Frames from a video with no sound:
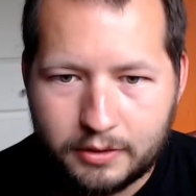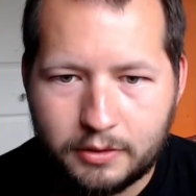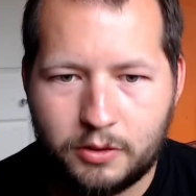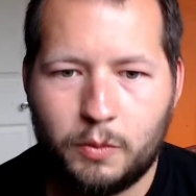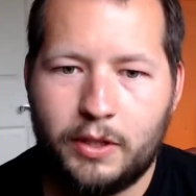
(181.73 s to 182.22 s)

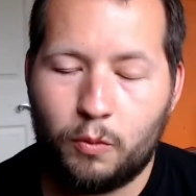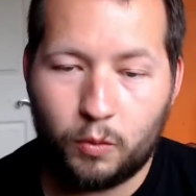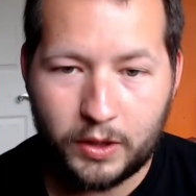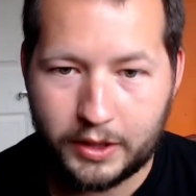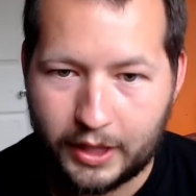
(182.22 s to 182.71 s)
is when it
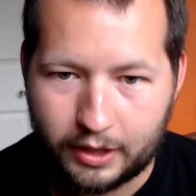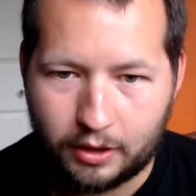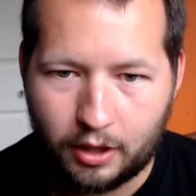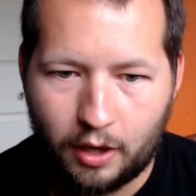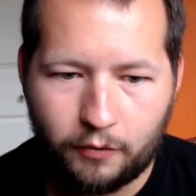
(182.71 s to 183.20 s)
really kicked
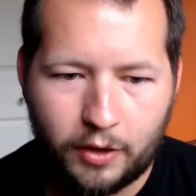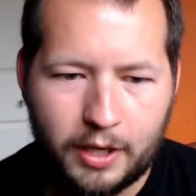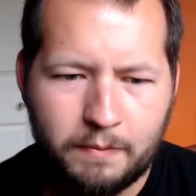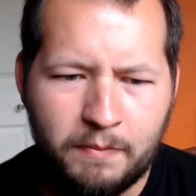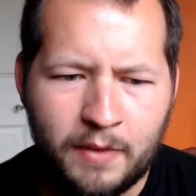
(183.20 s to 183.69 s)
off,
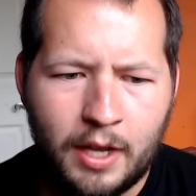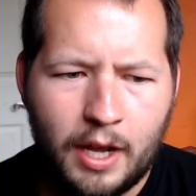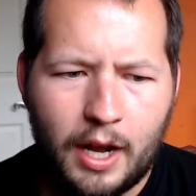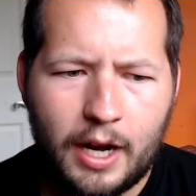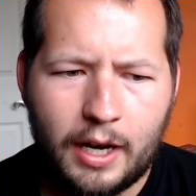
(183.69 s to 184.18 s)
right?
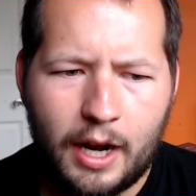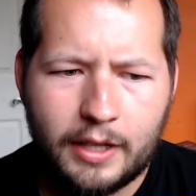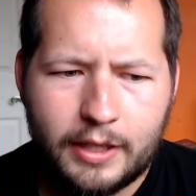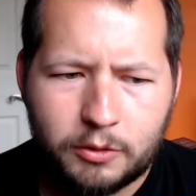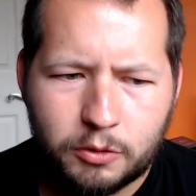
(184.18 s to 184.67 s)
And
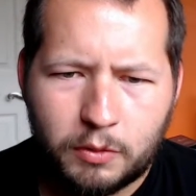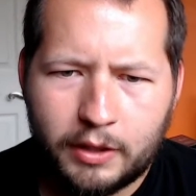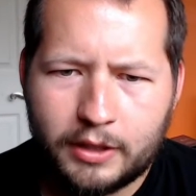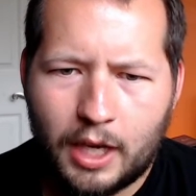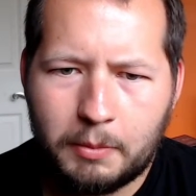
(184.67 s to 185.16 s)
this was around
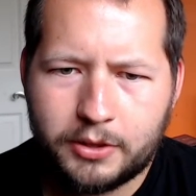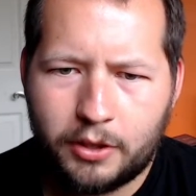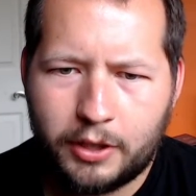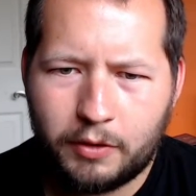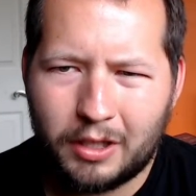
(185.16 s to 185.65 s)
the time I started
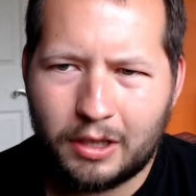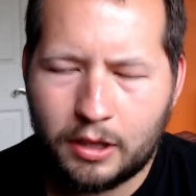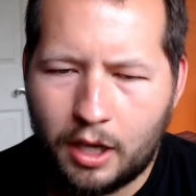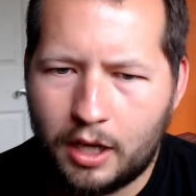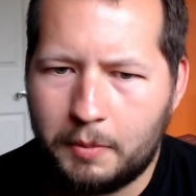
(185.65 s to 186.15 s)
hearing a
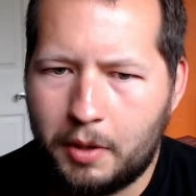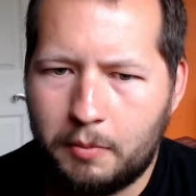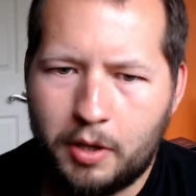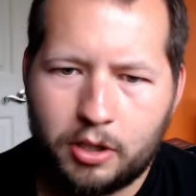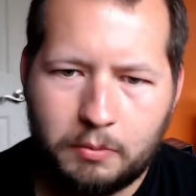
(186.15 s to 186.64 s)
lot about
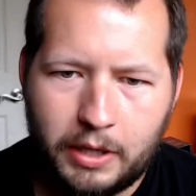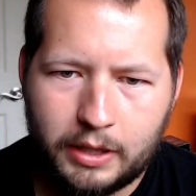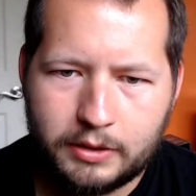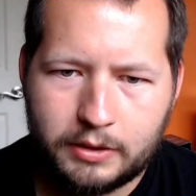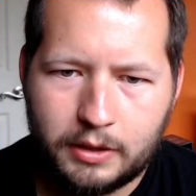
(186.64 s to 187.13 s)
Malcolm
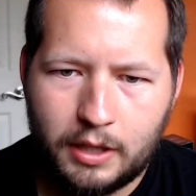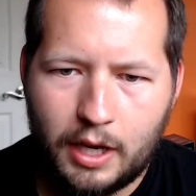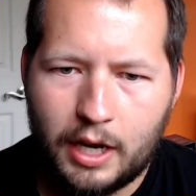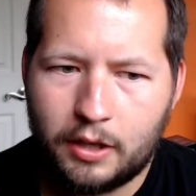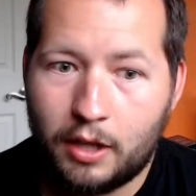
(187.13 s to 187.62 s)
X
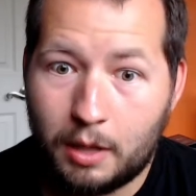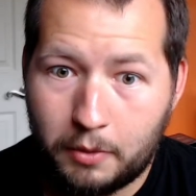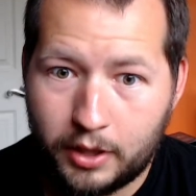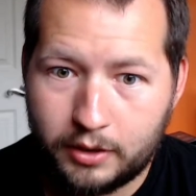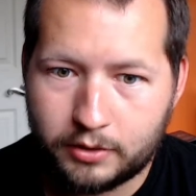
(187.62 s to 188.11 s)
and a lot
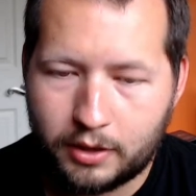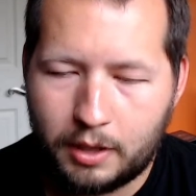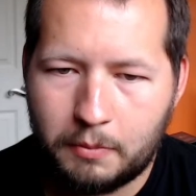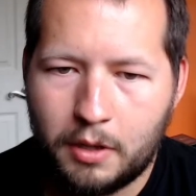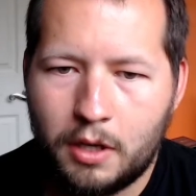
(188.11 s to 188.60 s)
about
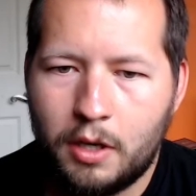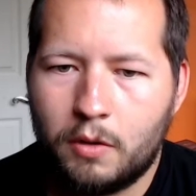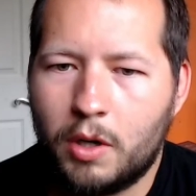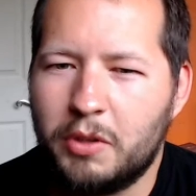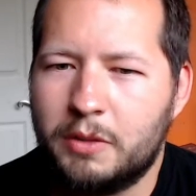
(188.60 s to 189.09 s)
Islam,
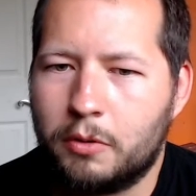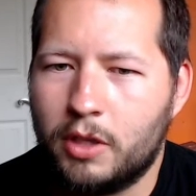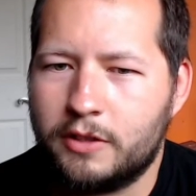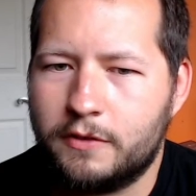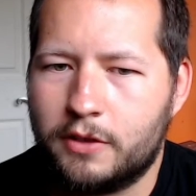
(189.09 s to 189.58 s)
right when these
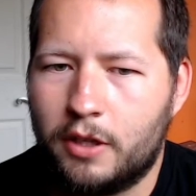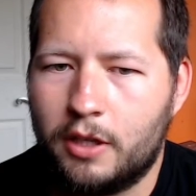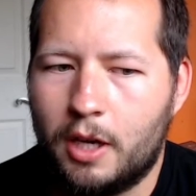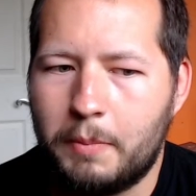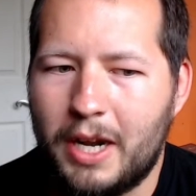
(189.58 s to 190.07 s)
progressives started
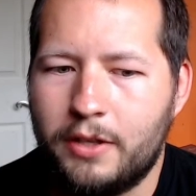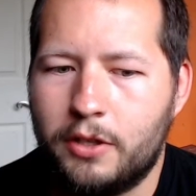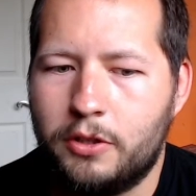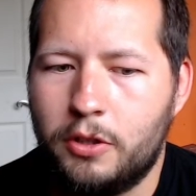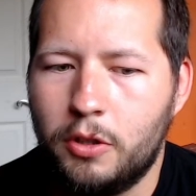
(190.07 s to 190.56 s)
up, and the
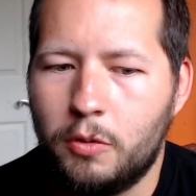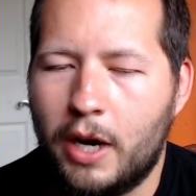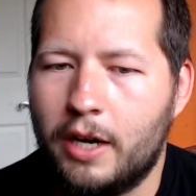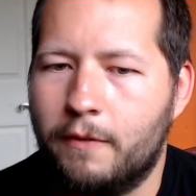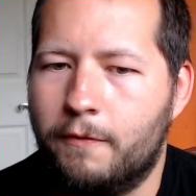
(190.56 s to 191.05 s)
two
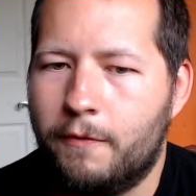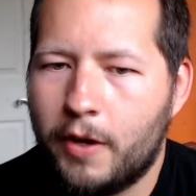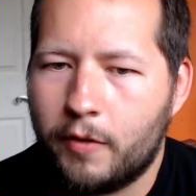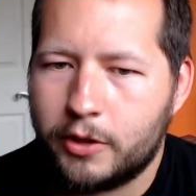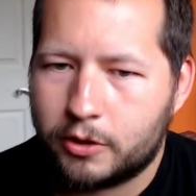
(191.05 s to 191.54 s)
had a
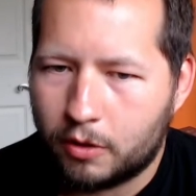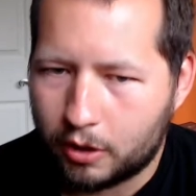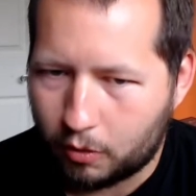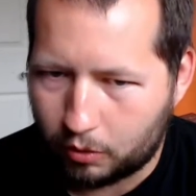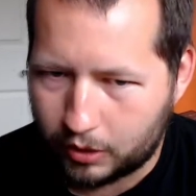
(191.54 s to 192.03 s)
very strong
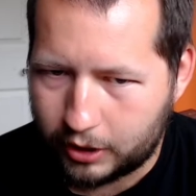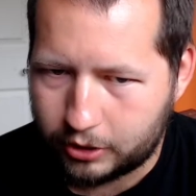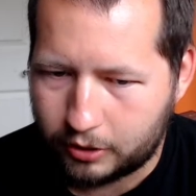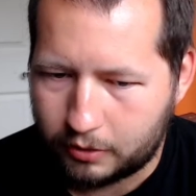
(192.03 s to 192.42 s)
correlation.